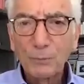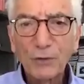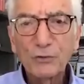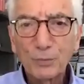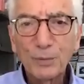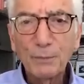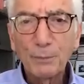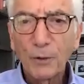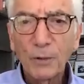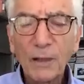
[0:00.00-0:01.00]
most
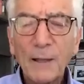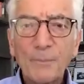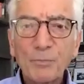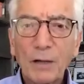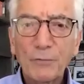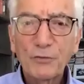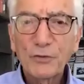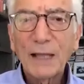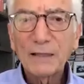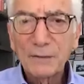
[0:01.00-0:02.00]
people have
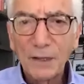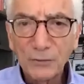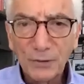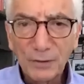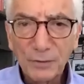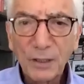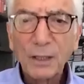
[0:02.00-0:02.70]
stagnated,